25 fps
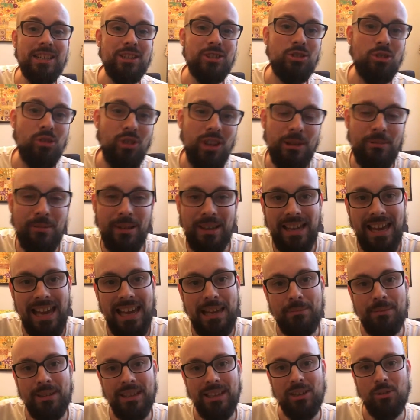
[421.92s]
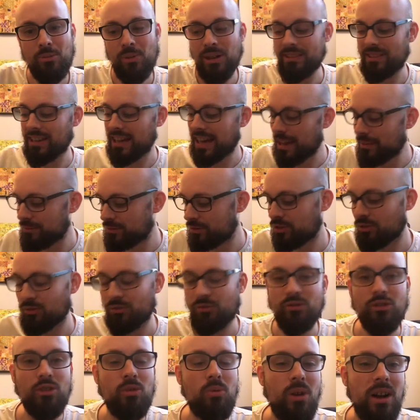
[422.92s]
enjoying my gaming in a way that I haven't done
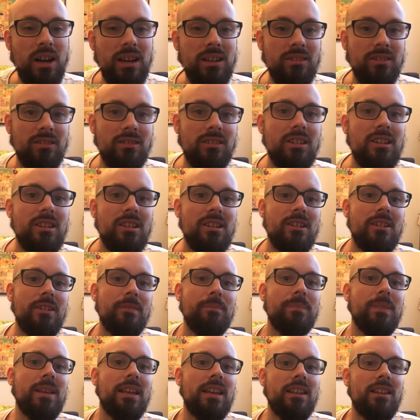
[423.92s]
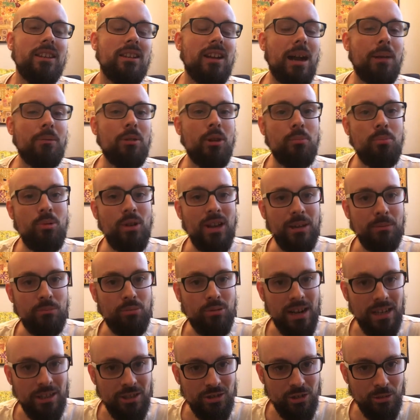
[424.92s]
for a while. You know, I'm not putting
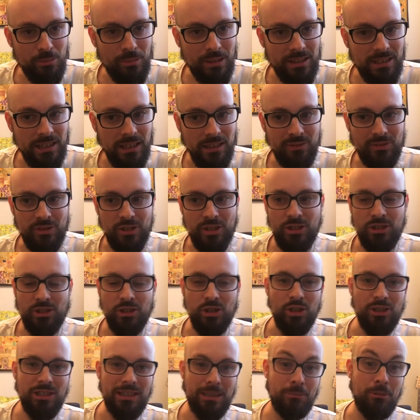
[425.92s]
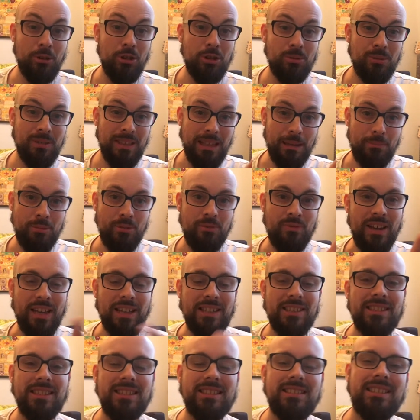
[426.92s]
pressure on myself as such. I'm not doing that
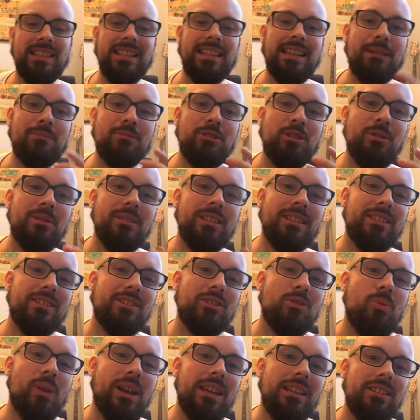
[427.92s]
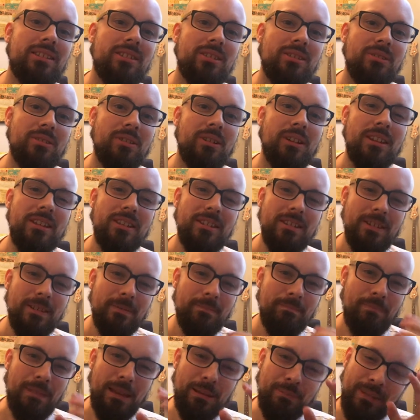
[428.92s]
perfectionist thing. I'm doing this as a way to
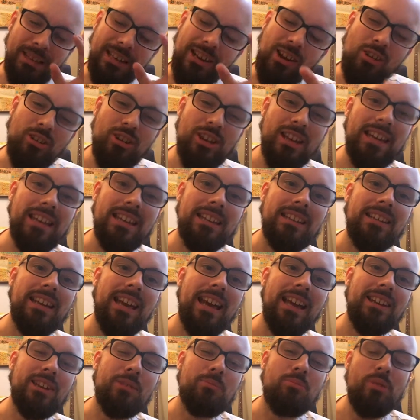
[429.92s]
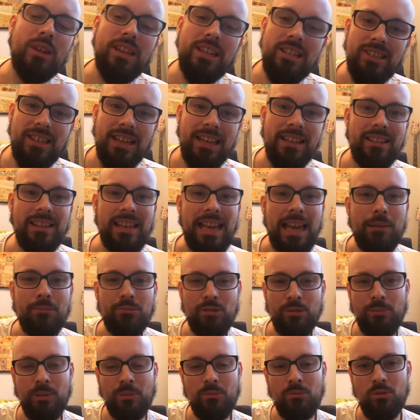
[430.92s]
make me lock in and appreciate the games
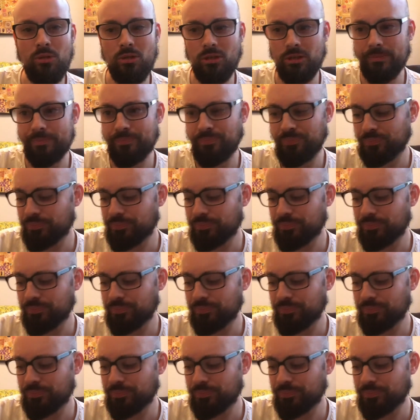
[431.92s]
a bit more.